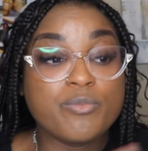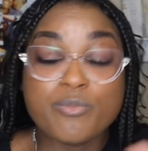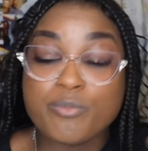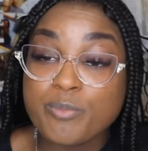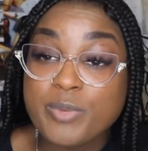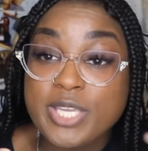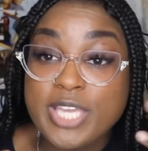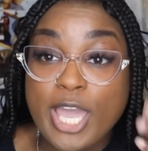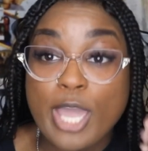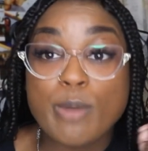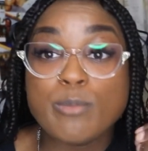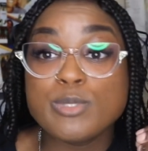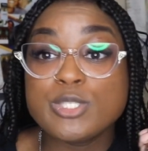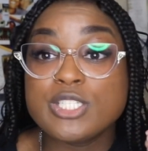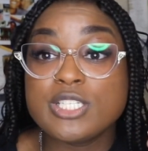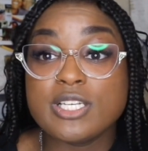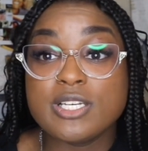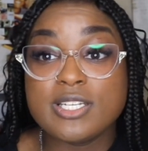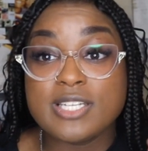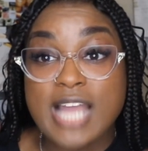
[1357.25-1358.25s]
be able
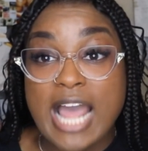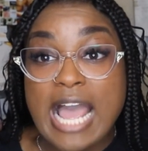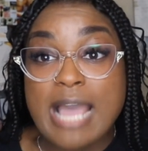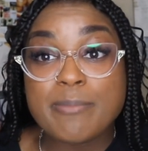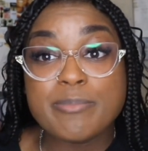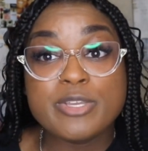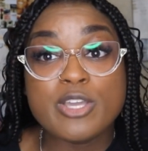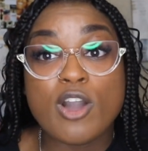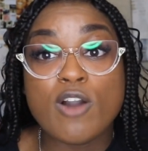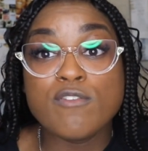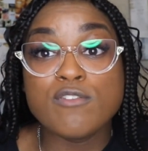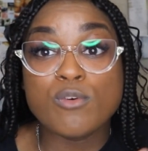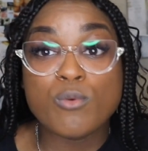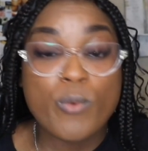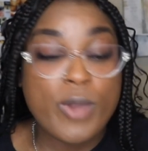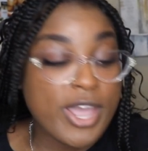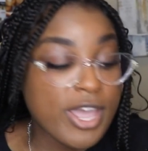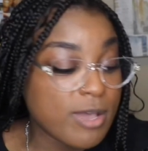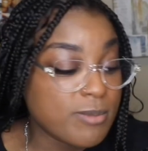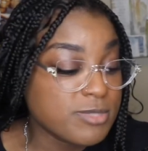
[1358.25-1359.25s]
to not be
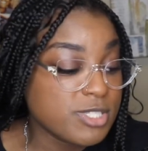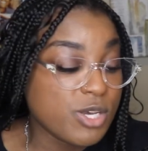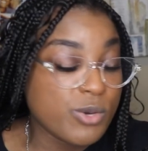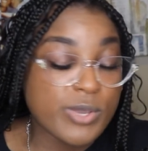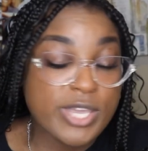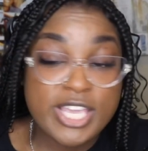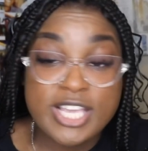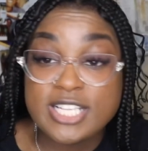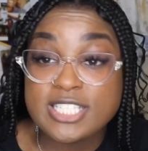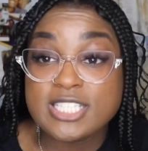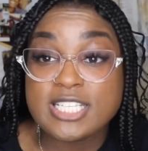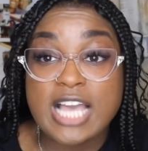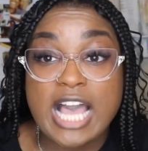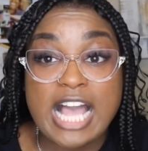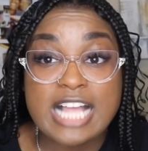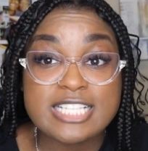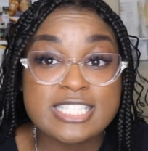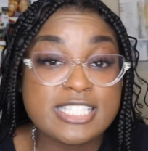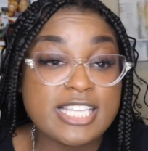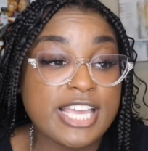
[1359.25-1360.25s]
overwhelmed so easy,
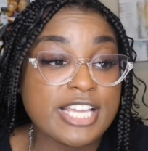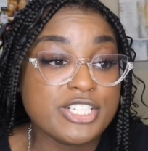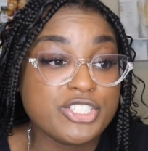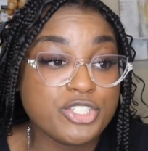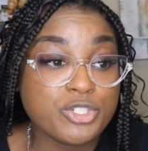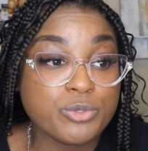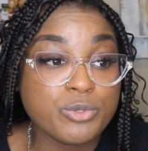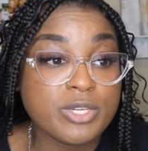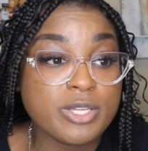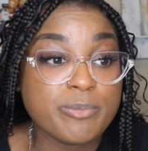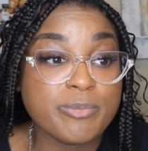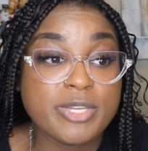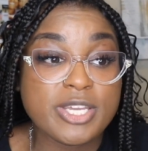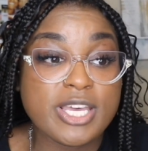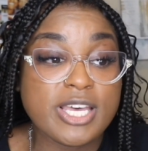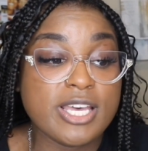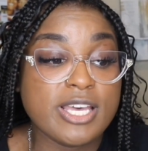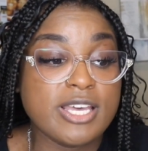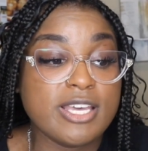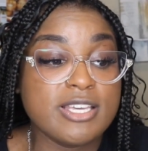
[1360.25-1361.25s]
I'd say do it,
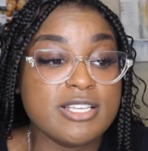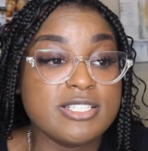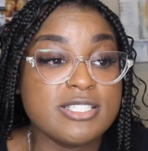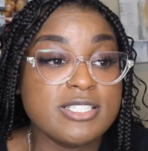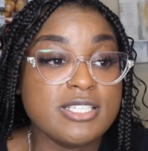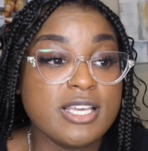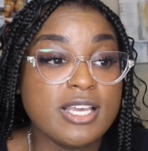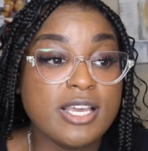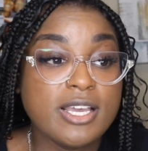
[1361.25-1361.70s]
because